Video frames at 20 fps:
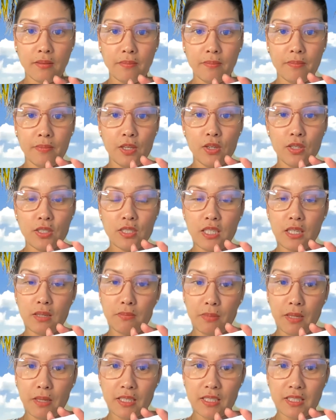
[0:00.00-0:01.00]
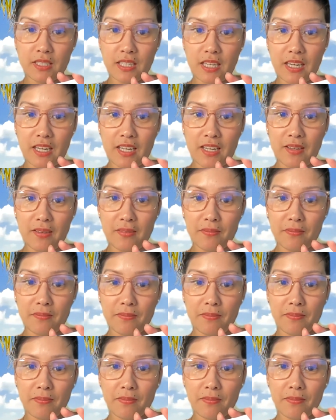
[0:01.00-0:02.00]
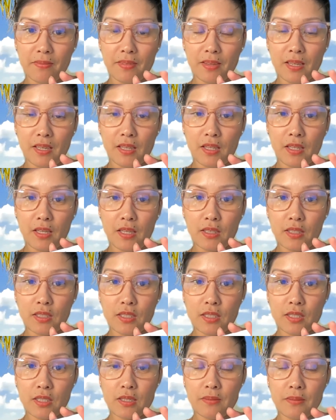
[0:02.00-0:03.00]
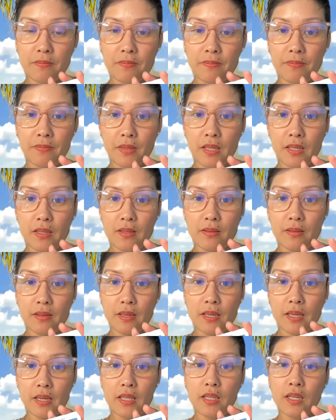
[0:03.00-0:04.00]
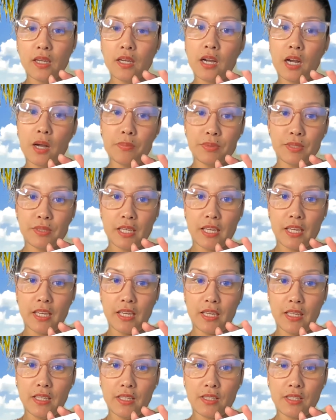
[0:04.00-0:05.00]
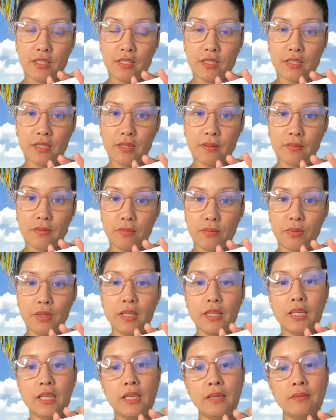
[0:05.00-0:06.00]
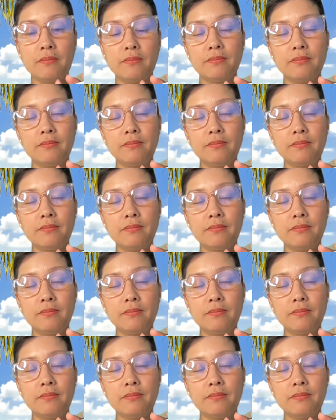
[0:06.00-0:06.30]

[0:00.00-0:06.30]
you can see him being steady. And the Cups is really